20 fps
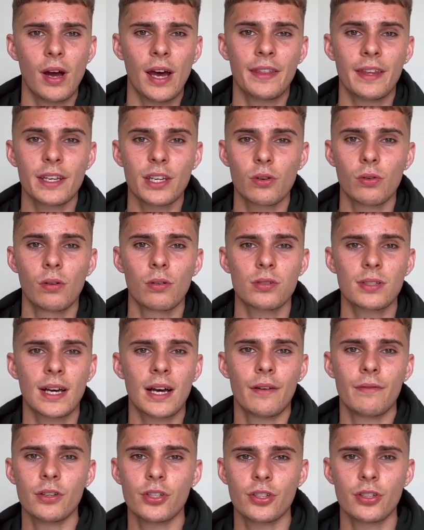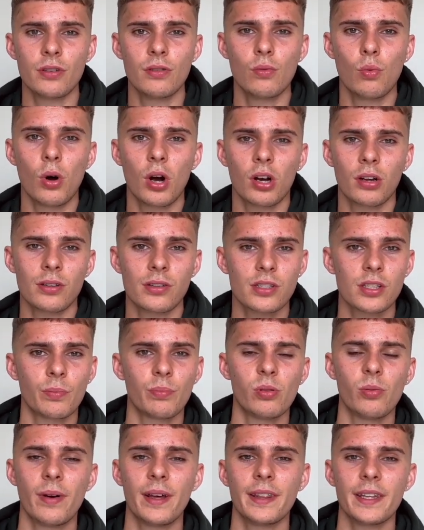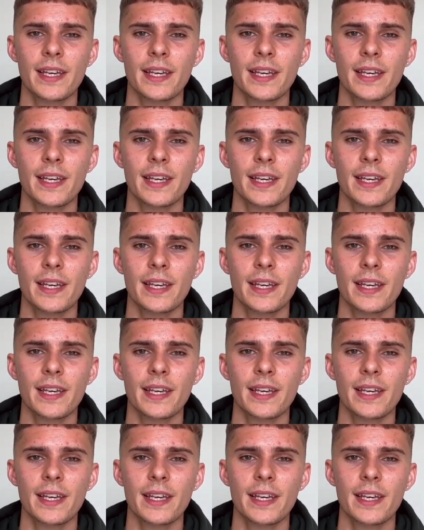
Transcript: and then you also have a shoe what can supplement